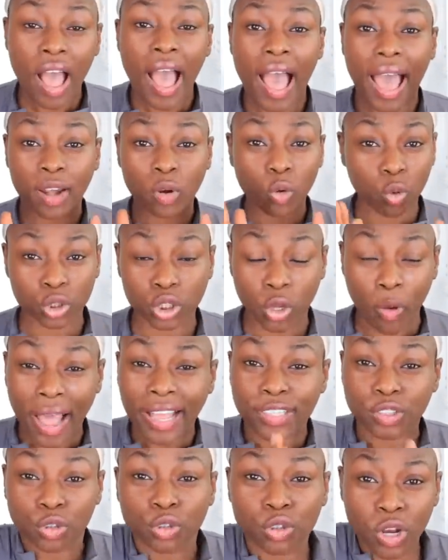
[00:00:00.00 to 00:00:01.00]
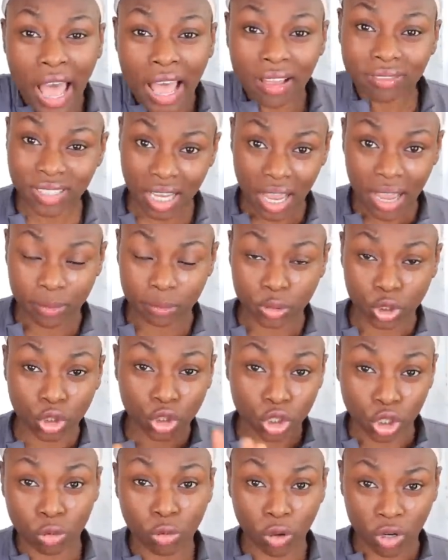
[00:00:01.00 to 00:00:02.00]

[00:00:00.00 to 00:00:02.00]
And also, I do not have time to glue